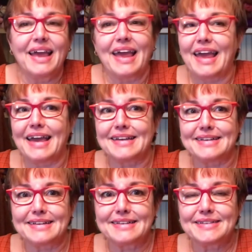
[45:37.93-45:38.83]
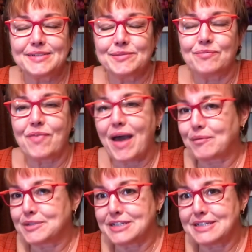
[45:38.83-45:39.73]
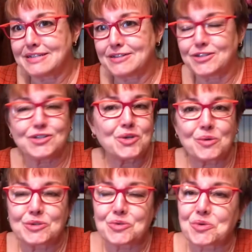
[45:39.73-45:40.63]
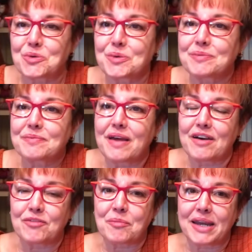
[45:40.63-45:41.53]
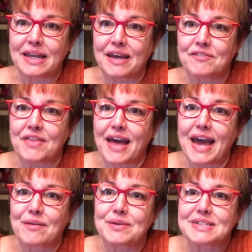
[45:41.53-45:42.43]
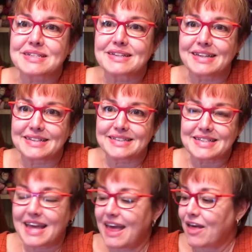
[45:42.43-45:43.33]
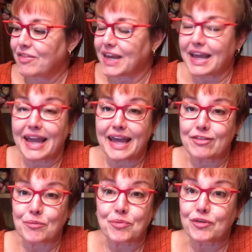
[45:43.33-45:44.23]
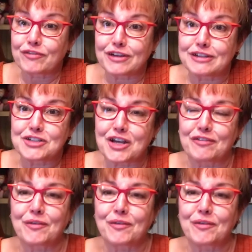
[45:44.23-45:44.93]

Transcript: And that was so true of many of the at-risk kids that I had the privilege of